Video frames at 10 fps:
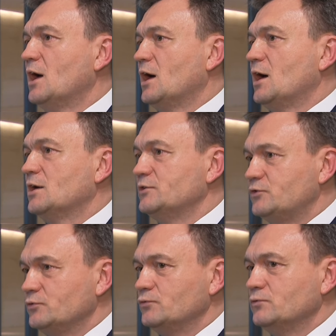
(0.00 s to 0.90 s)

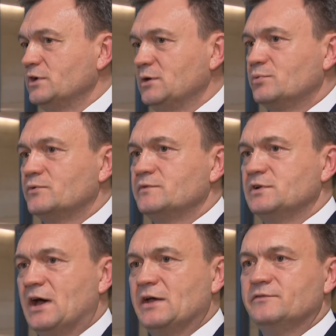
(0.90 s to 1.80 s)
to improve the
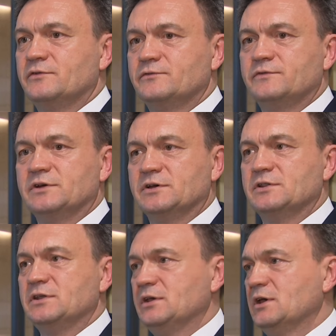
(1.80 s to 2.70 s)
life of
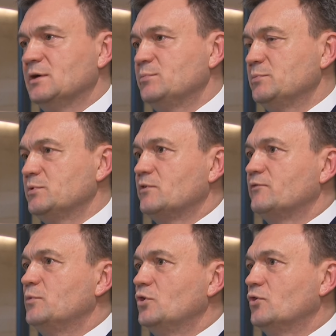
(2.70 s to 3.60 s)
the people of
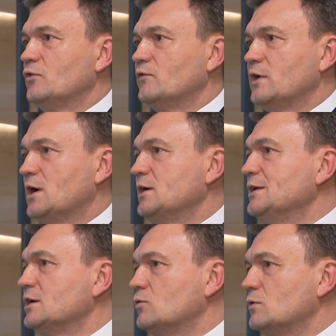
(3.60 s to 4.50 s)
Moldova
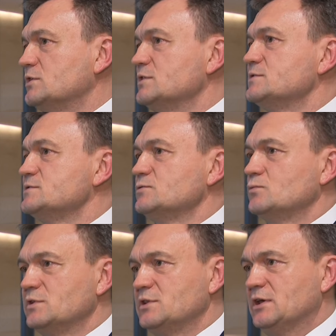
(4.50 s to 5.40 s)
in accordance
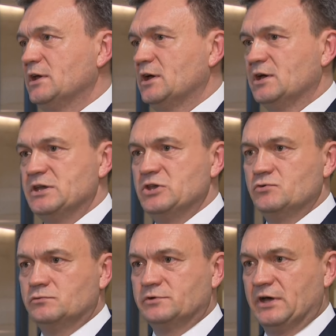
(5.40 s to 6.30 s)
with the
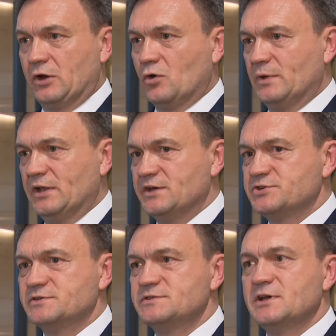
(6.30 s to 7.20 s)
EU
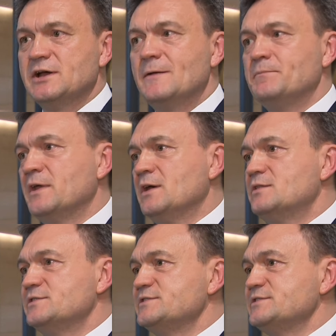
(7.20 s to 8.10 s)
recommendations.
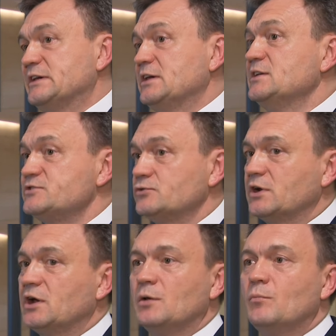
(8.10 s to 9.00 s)
This is a
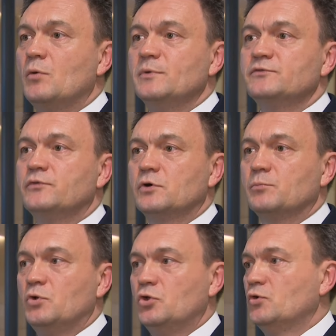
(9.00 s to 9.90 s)
historical moment for
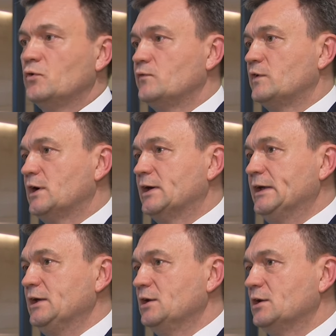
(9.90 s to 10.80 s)
Moldova
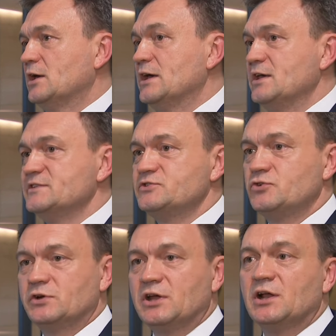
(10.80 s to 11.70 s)
in
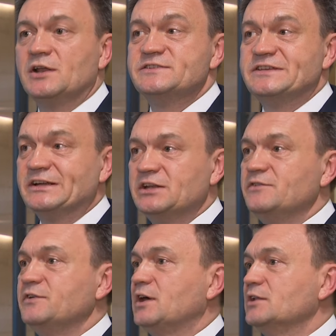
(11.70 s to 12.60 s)
historically
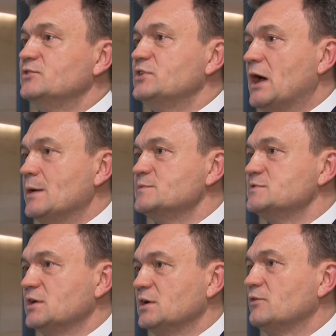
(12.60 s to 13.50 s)
significant
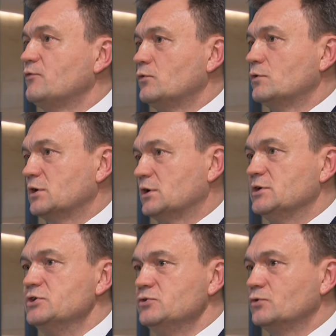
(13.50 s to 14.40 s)
times
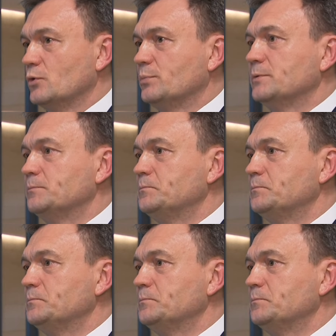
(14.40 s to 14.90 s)
for Europe.